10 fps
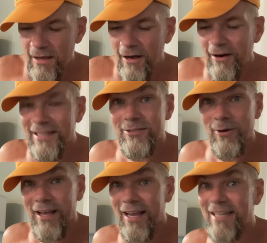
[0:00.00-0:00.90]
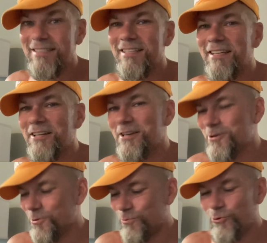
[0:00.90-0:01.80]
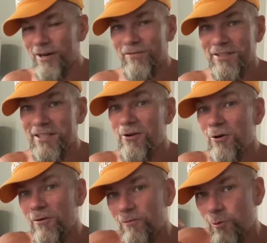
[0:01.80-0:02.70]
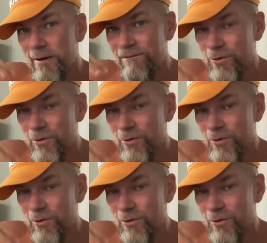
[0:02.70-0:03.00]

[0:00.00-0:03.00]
All right, so hey, I did get breakfast for my,